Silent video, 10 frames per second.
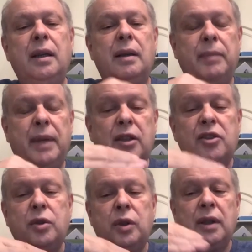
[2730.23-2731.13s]
medical
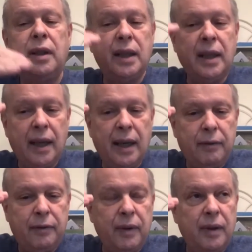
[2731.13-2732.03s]
student, then you
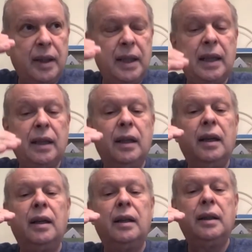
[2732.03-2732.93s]
have
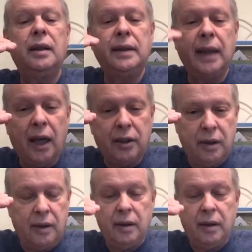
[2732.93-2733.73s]
the doctor.